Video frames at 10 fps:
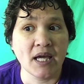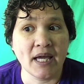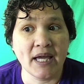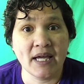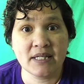
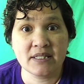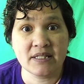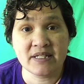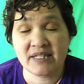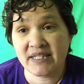And
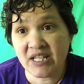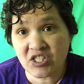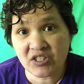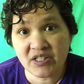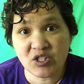
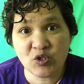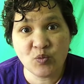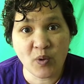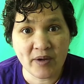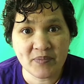essentially, you
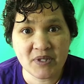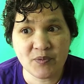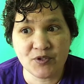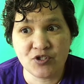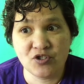want
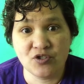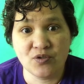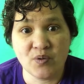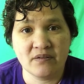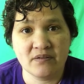people
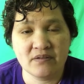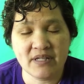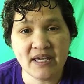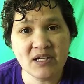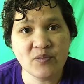to
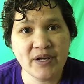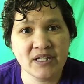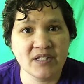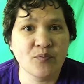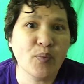take away
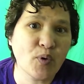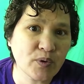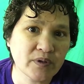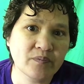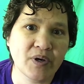the
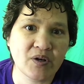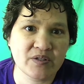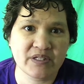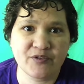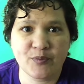important
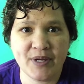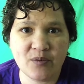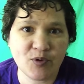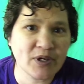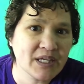parts of your
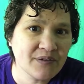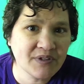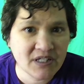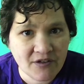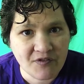paper,
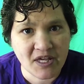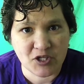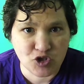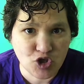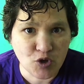even if
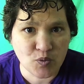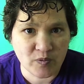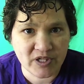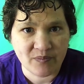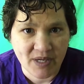they don't
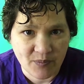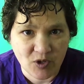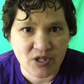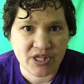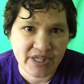read the paper.
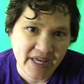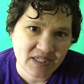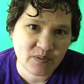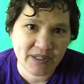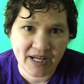
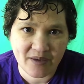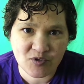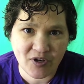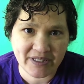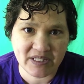That's what an
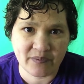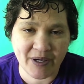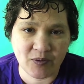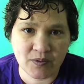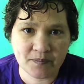abstract is about.